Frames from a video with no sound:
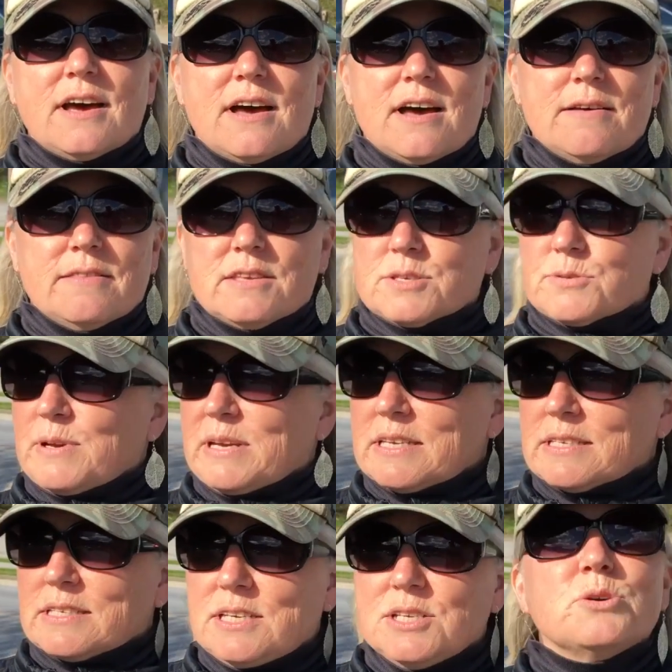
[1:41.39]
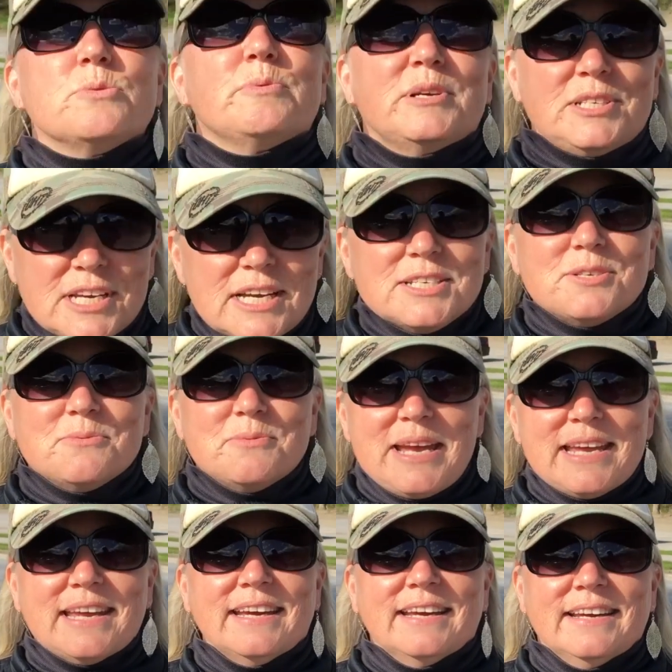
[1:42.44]
Uh, this week is Teacher Appreciation
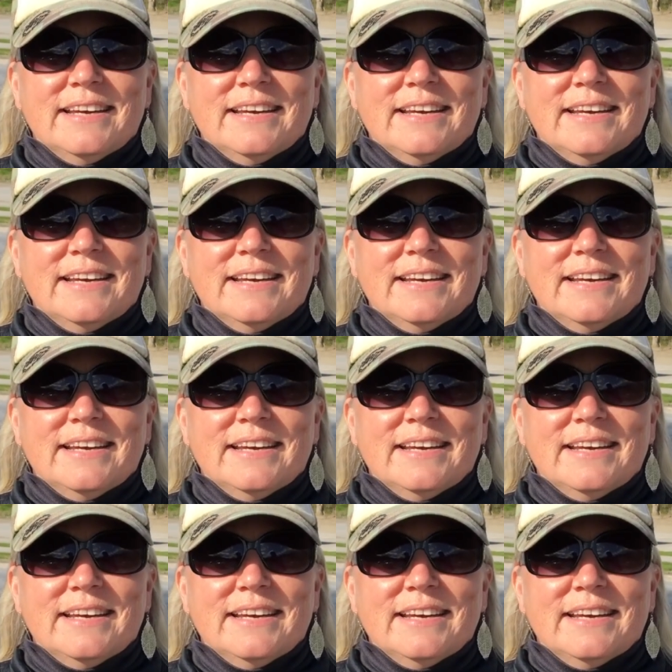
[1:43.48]
Week,